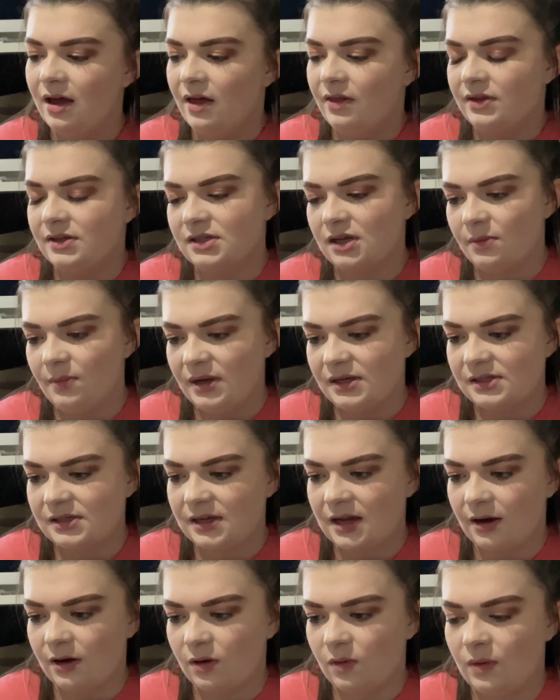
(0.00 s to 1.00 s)
These are
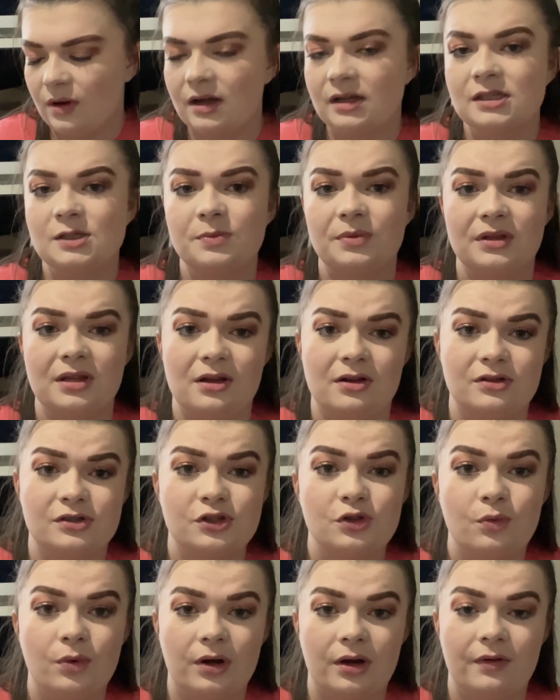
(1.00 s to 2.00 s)
mascara ones, but they
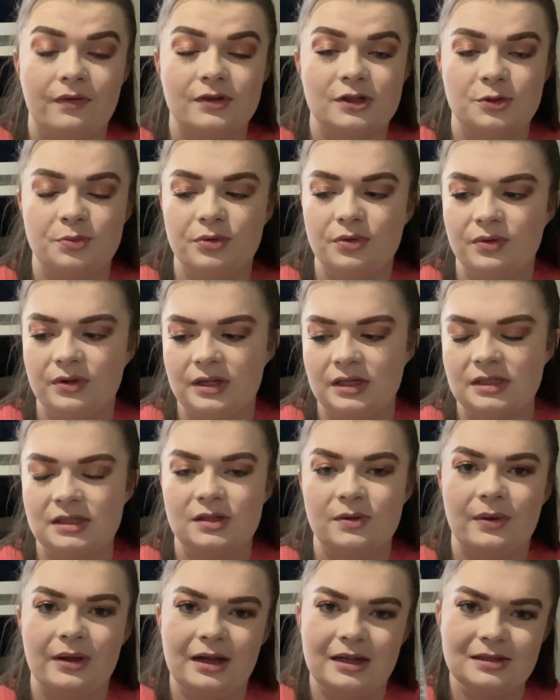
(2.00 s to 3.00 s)
also work for spoolies,
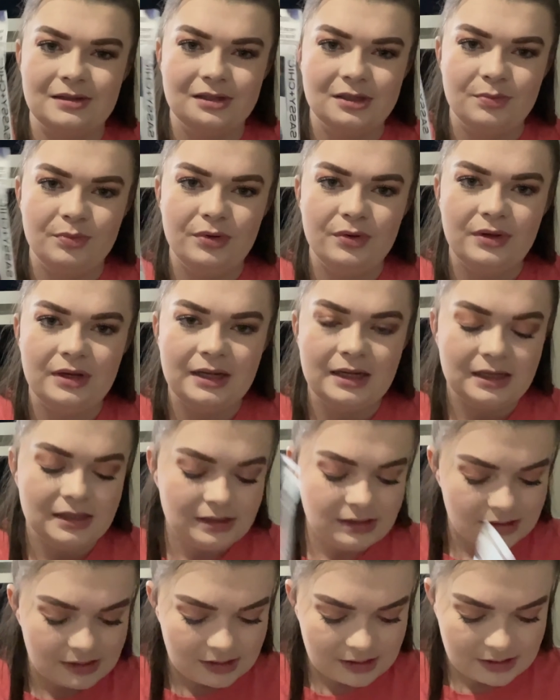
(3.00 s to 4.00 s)
so I got some spoolies.